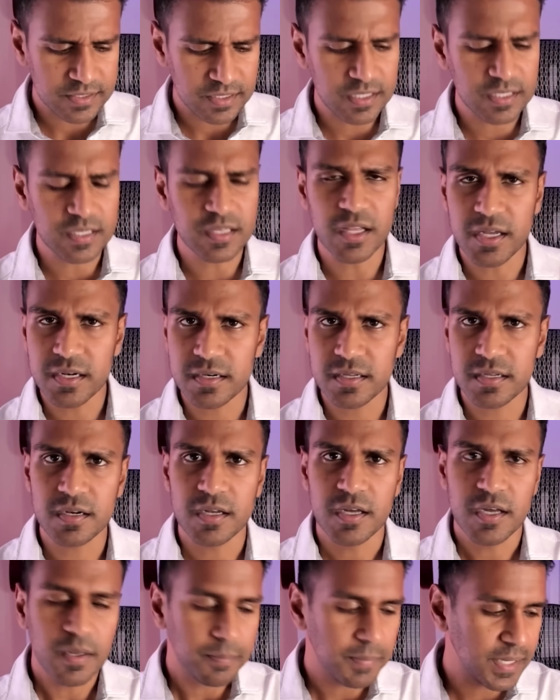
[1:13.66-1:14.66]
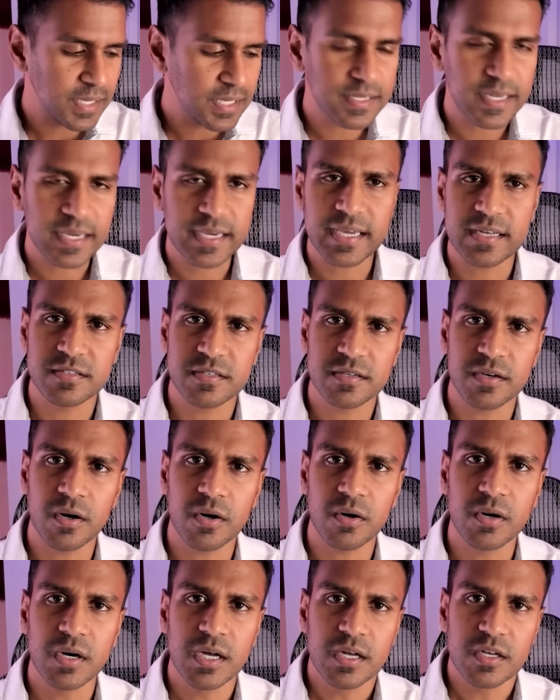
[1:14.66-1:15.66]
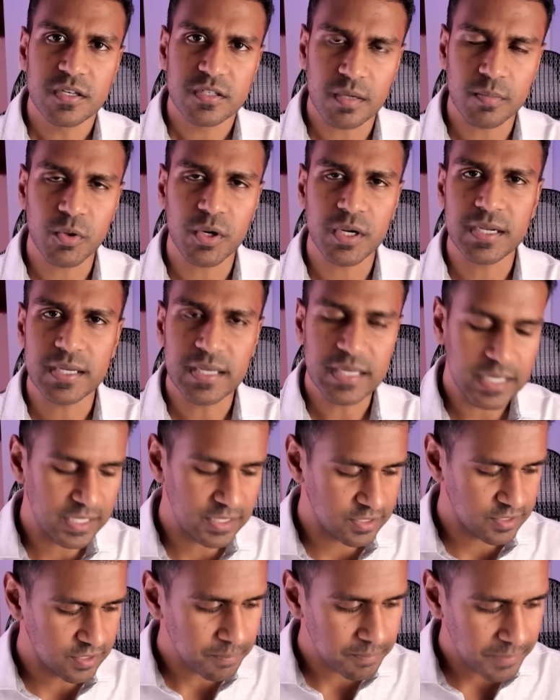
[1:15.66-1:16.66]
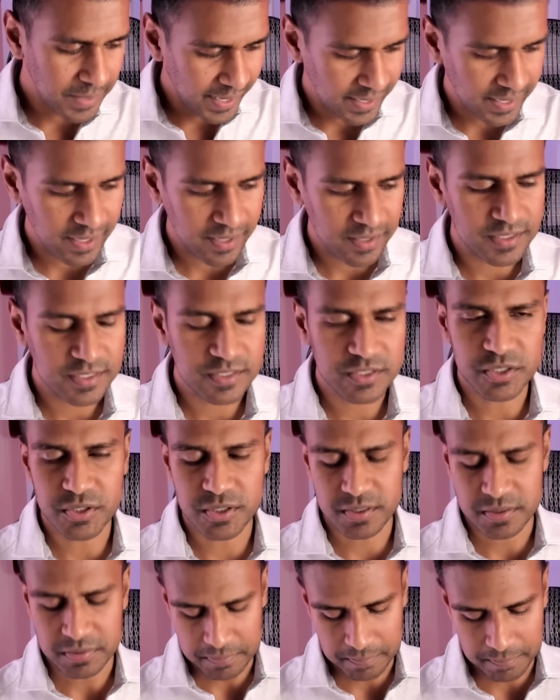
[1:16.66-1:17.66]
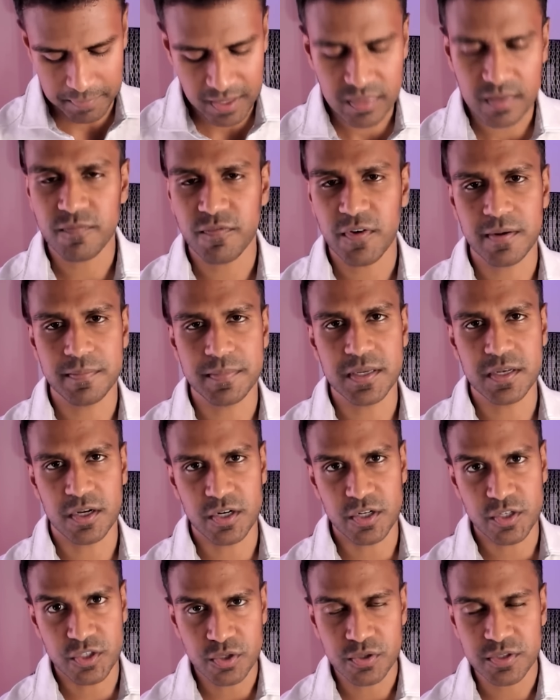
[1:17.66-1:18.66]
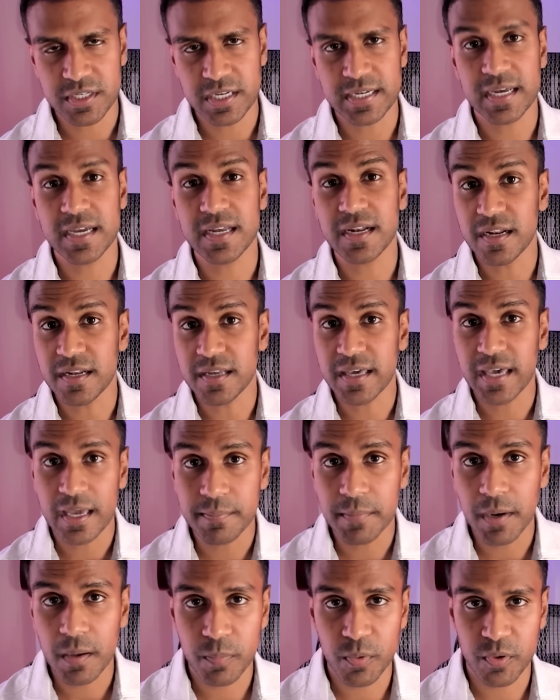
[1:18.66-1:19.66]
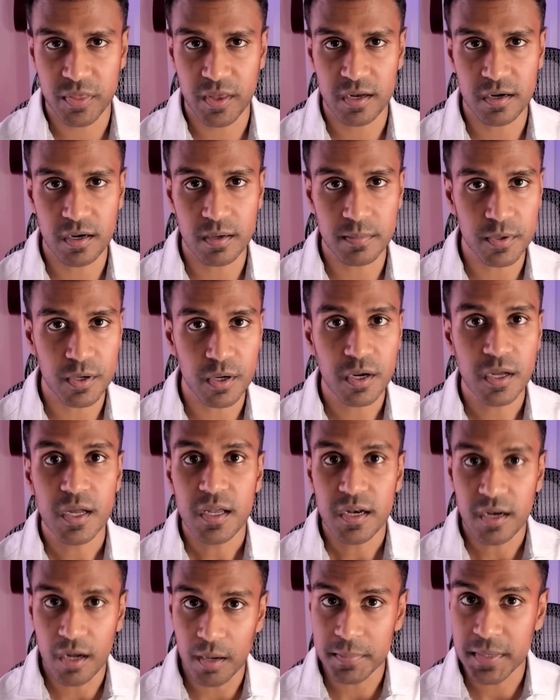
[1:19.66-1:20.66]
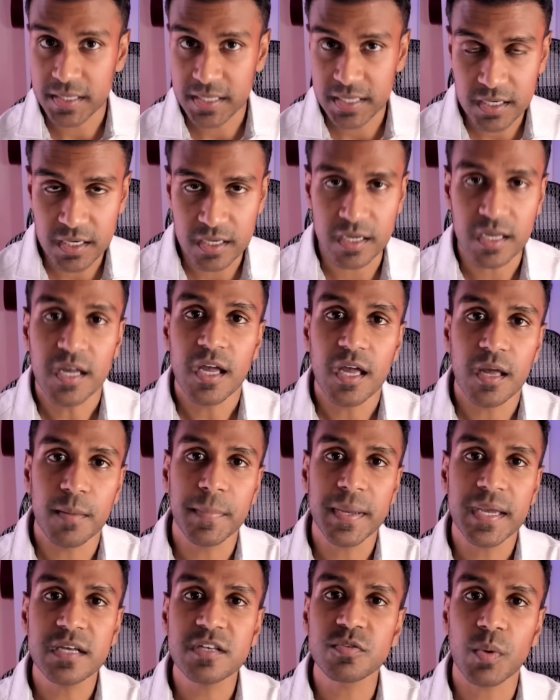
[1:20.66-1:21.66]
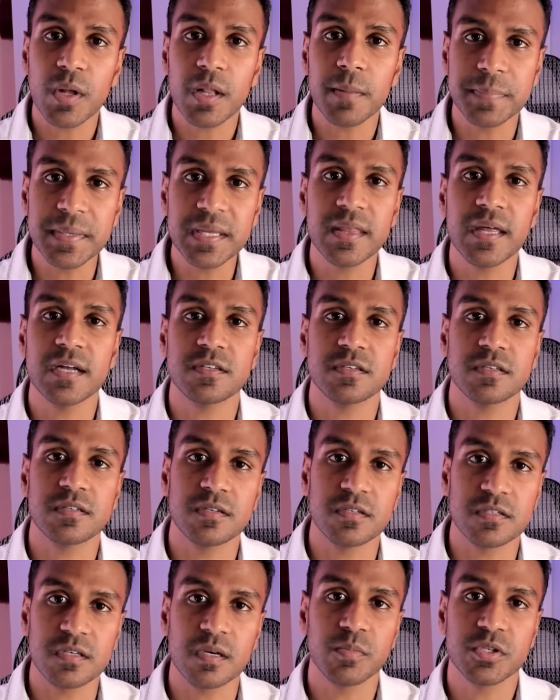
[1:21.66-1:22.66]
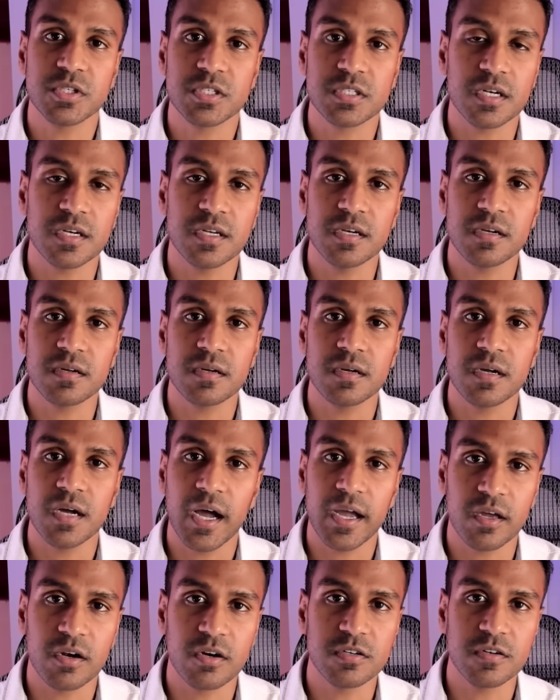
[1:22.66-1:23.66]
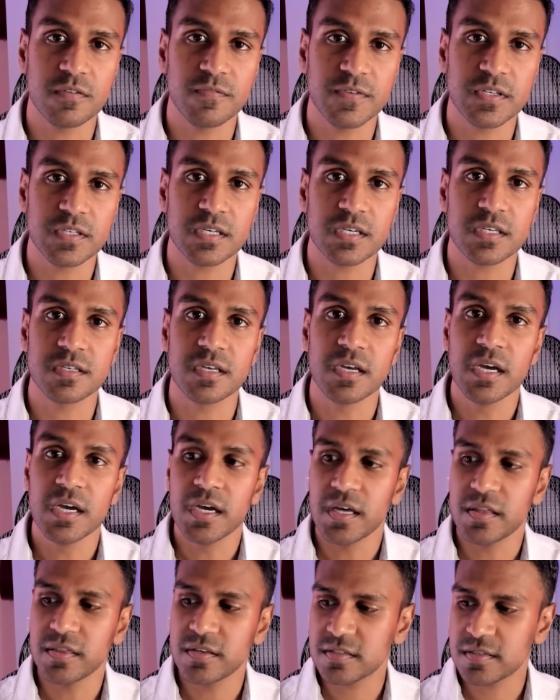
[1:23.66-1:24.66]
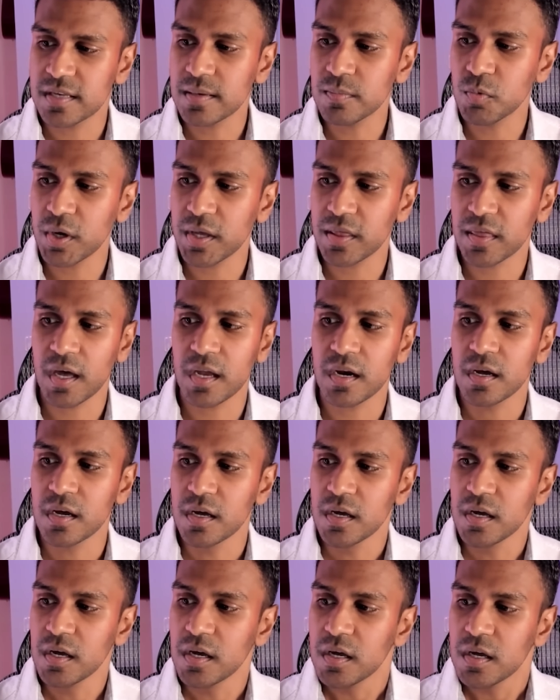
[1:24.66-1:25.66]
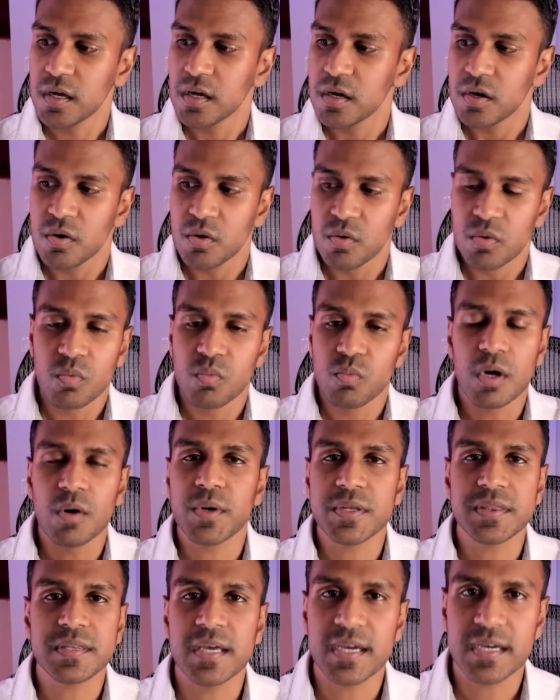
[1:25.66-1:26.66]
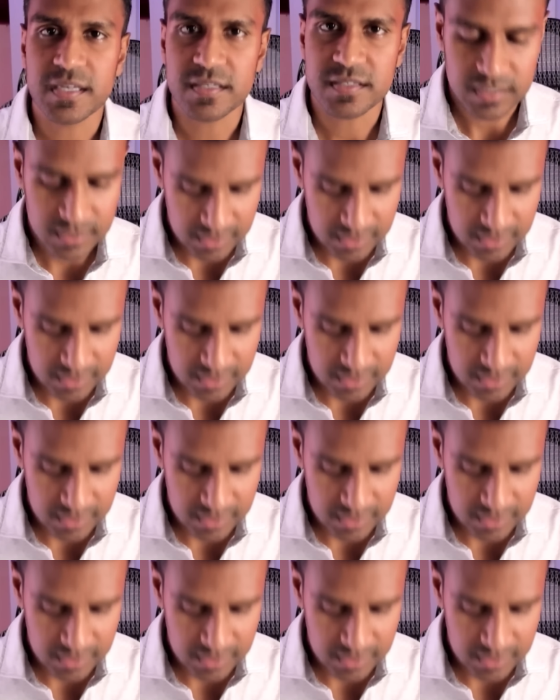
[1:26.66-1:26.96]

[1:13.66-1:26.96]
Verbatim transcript: in London, many decades ago, someone in some back alley took methamphetamine on a Tuesday night and came up with that number. Now, I'm not kidding. It may as well be that to someone studying high energy physics, in the same way that well, what the heck is a